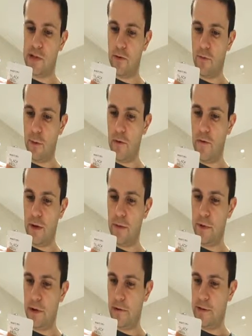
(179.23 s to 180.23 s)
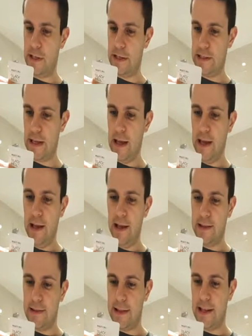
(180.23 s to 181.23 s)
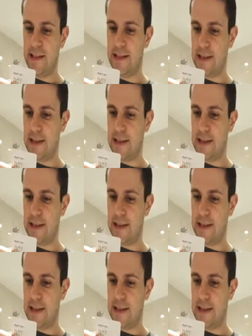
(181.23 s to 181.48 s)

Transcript: to remove impurities. This